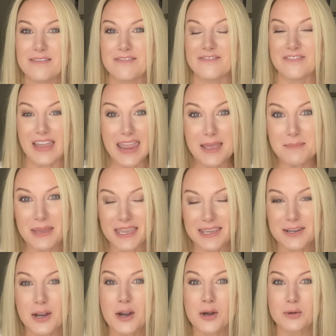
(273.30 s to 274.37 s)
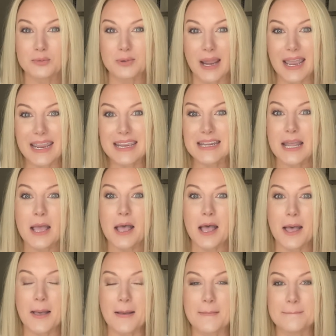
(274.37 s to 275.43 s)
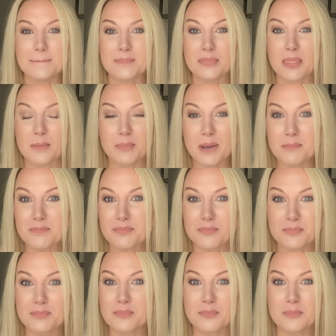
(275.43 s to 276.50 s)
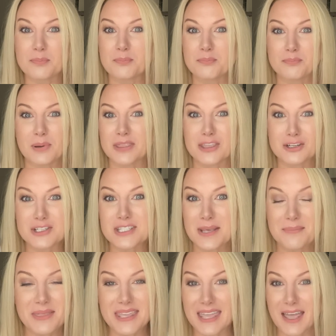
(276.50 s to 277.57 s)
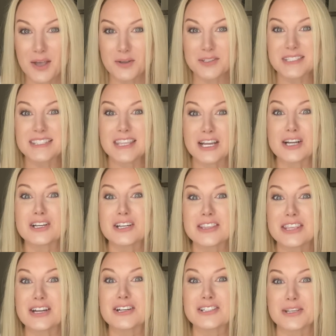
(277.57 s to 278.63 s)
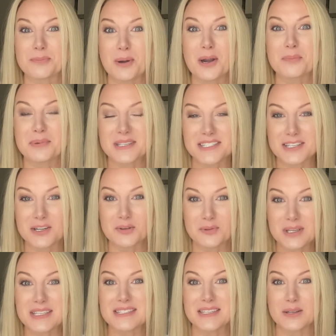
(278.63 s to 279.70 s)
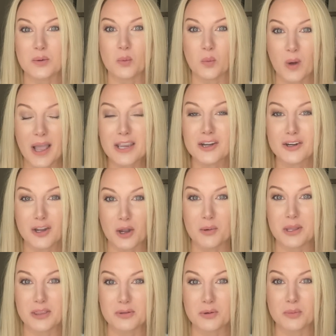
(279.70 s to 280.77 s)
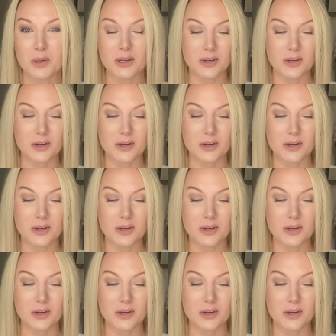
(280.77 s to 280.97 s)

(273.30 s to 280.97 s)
famine, right? But there's something else. There is a purpose and a reason why you're going through what you're